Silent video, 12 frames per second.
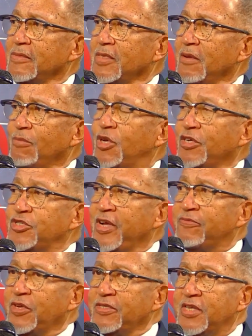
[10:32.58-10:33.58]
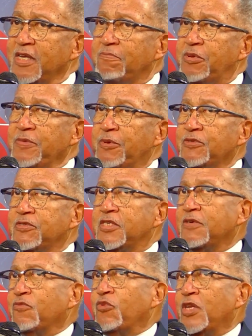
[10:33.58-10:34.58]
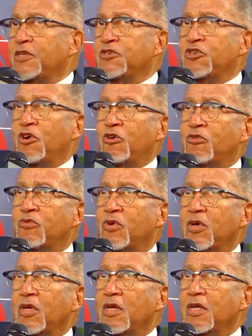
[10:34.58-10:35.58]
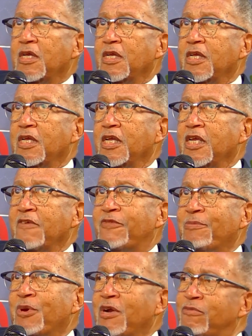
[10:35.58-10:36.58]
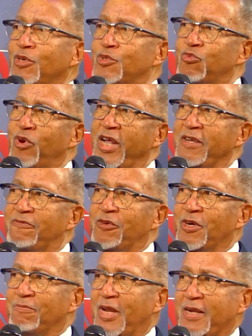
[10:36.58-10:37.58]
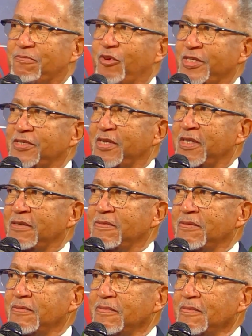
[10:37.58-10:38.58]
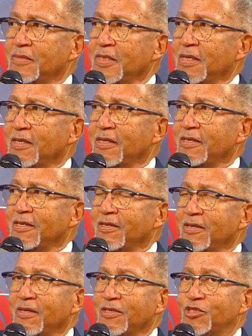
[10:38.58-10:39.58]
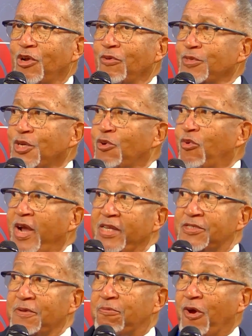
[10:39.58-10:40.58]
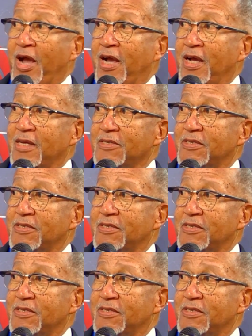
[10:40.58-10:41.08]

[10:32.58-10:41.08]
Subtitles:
Because you have to understand, people didn't really know if America was ready for a black president. So it was a grand surprise.